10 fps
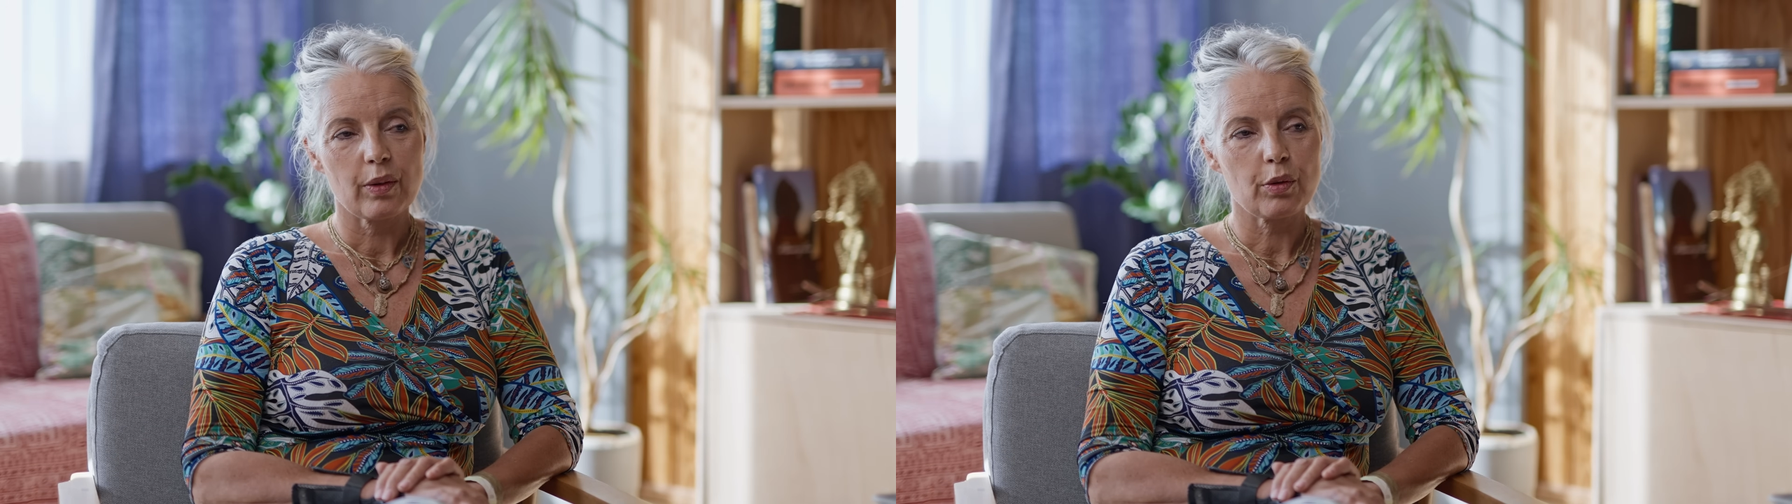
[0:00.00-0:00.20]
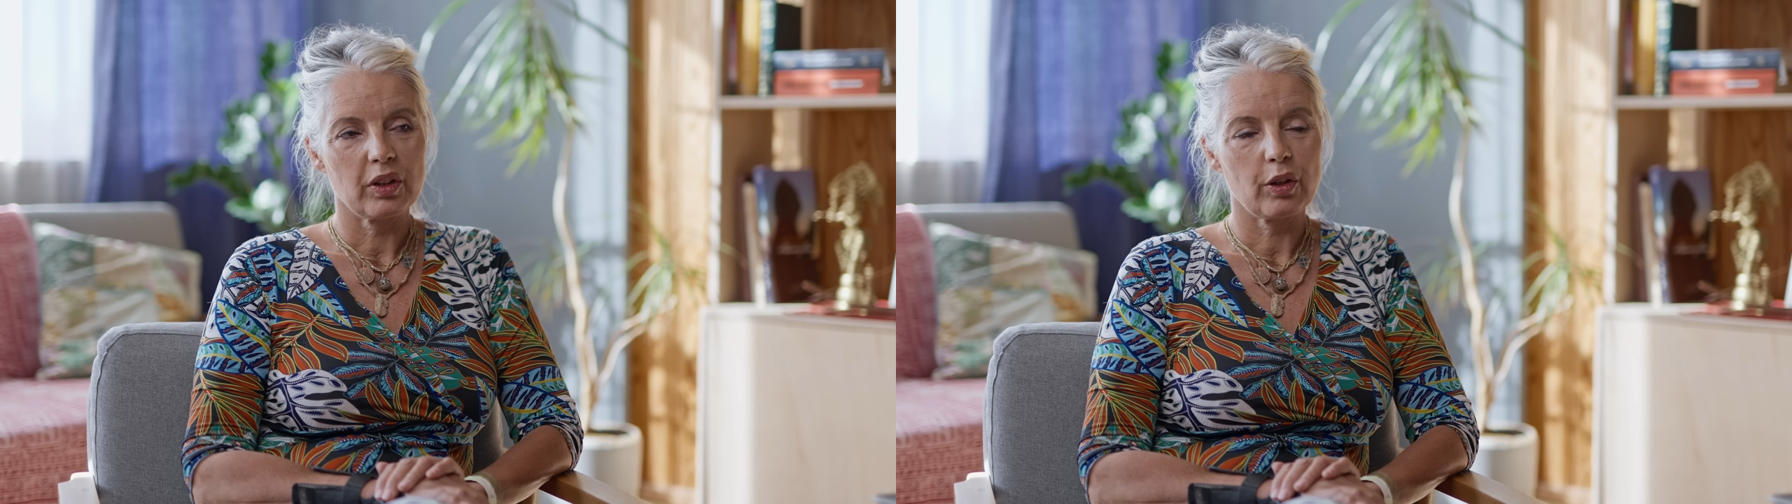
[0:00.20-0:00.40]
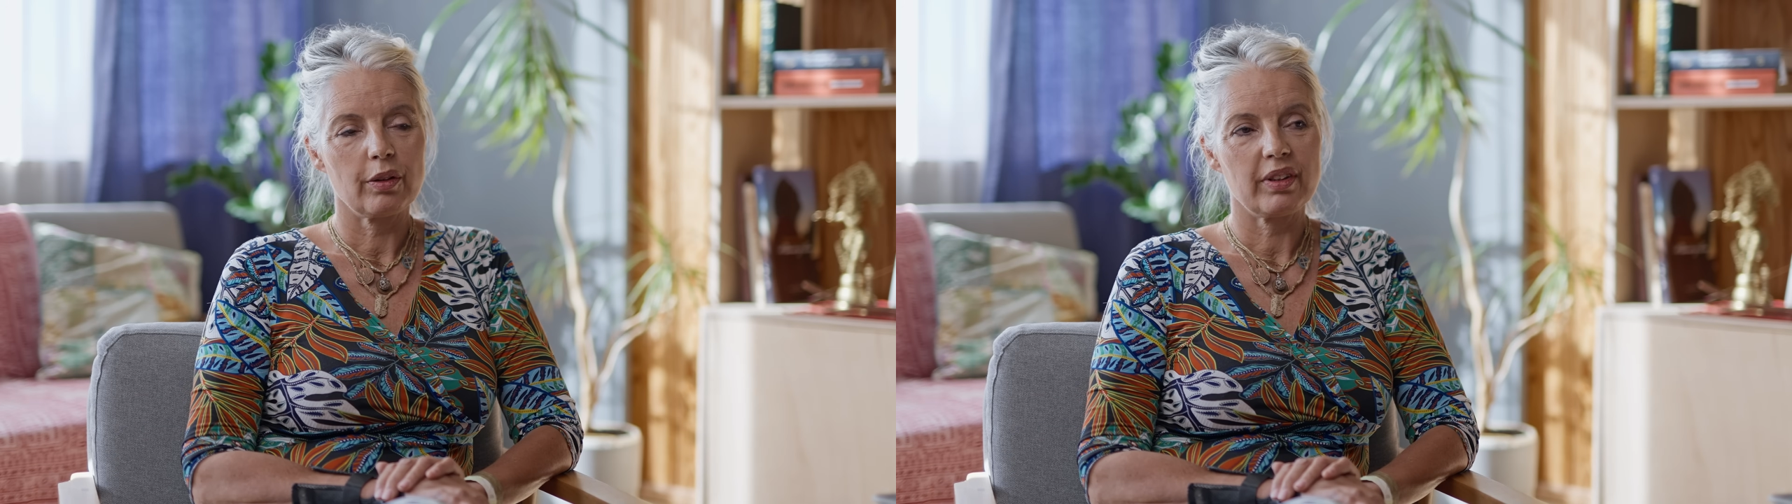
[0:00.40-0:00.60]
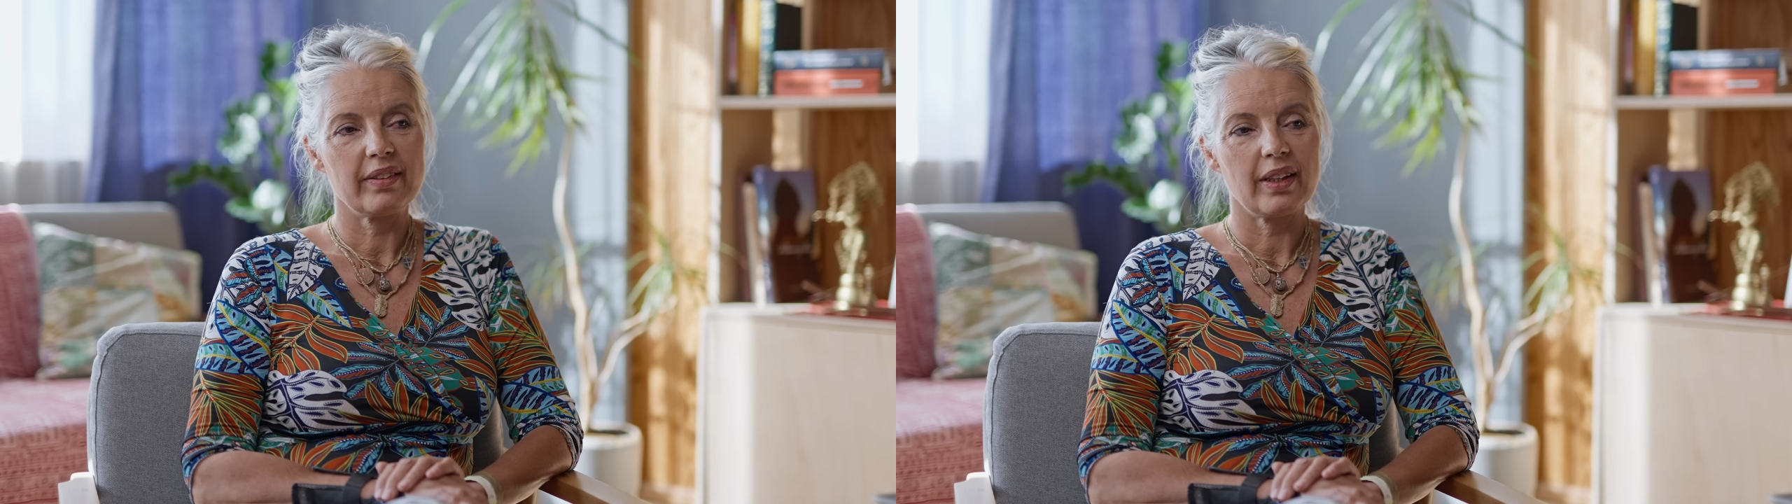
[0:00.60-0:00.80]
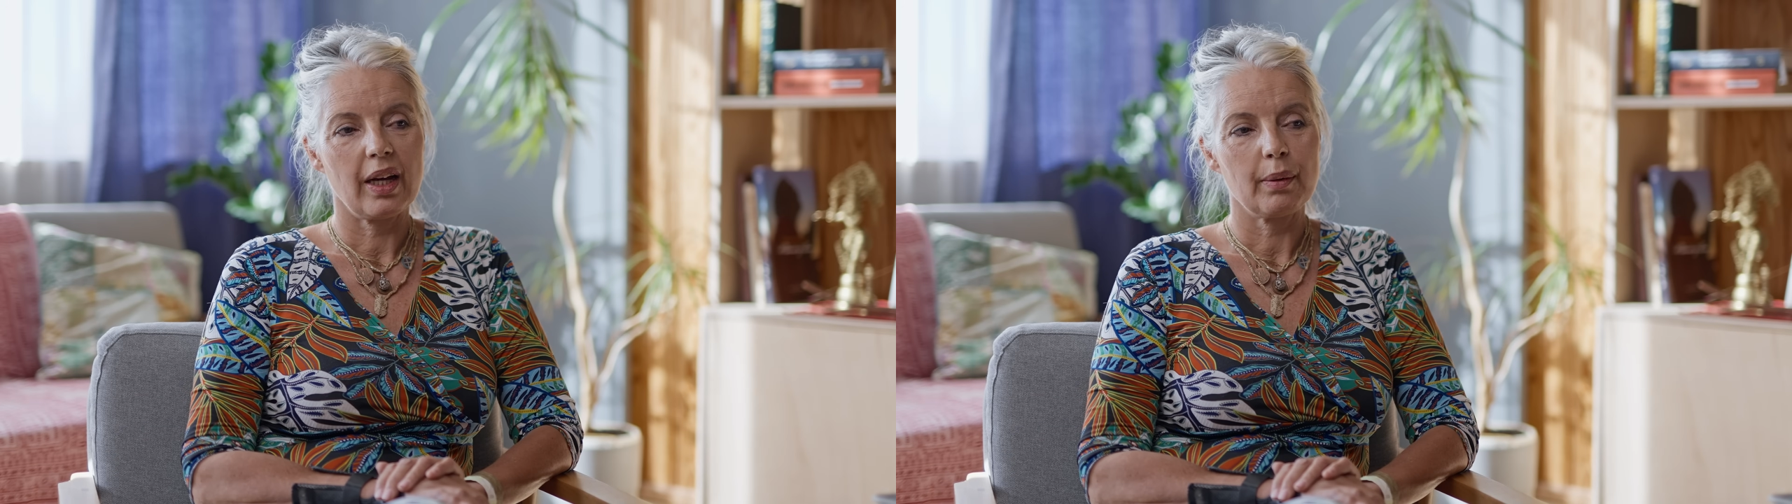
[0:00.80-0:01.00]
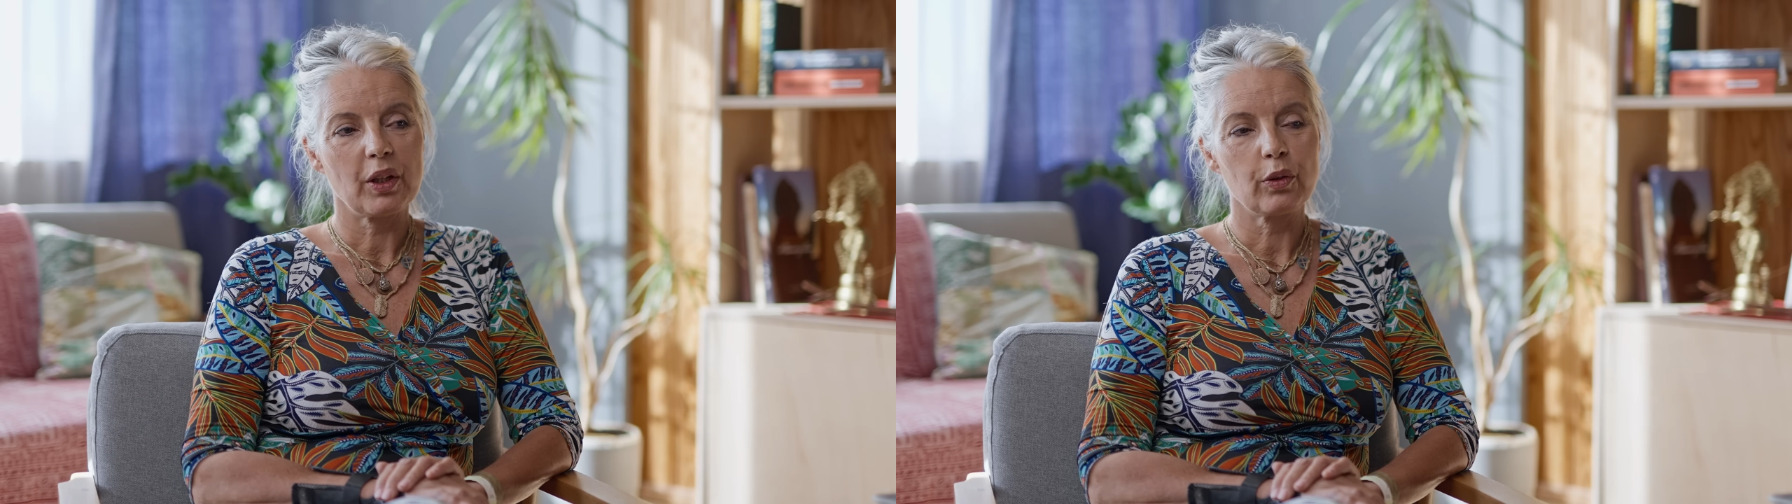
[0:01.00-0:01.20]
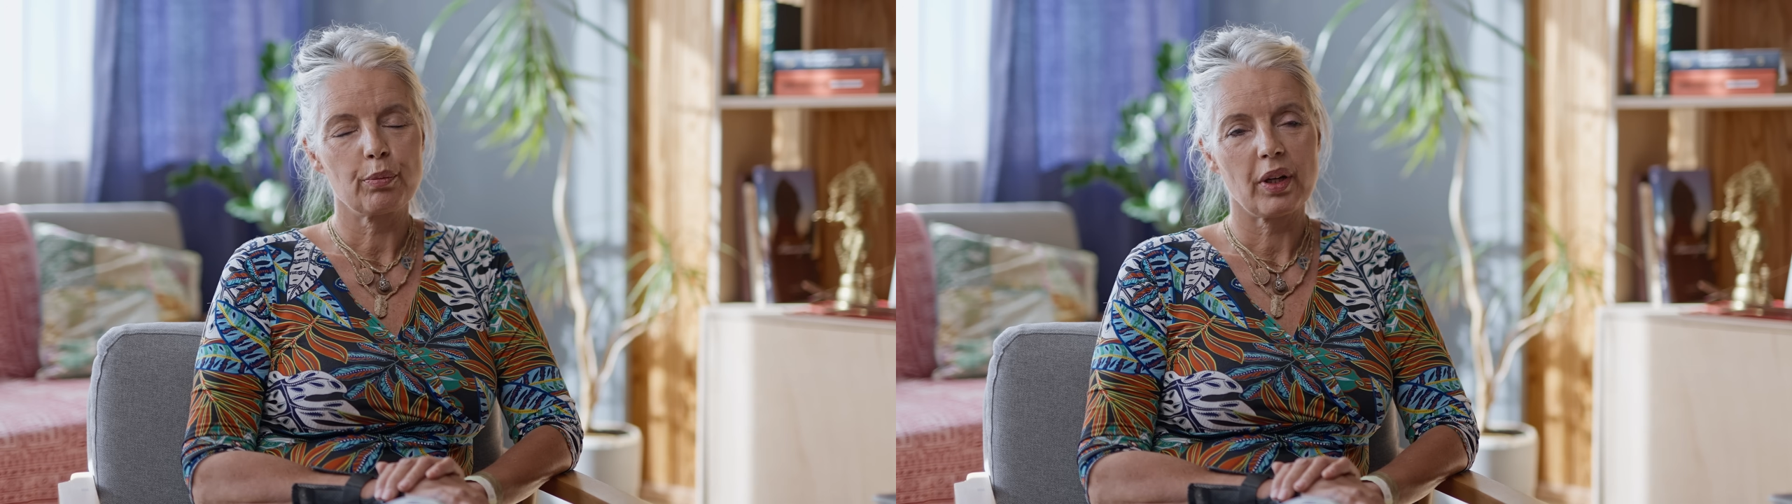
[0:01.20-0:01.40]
During COVID time, I could